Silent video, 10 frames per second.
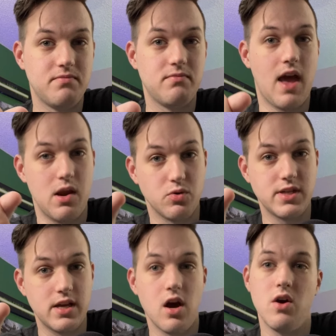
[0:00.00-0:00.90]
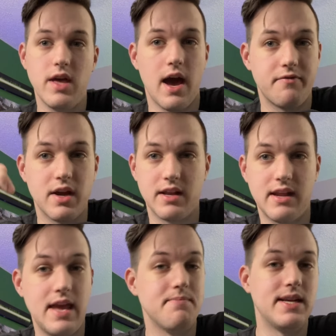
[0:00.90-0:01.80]
and it will say, oh yeah, I've got
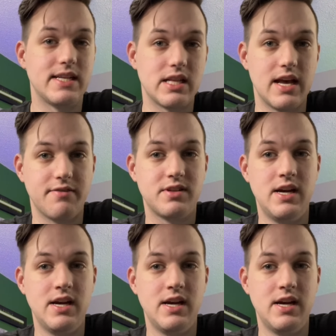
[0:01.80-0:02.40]
8 minutes left.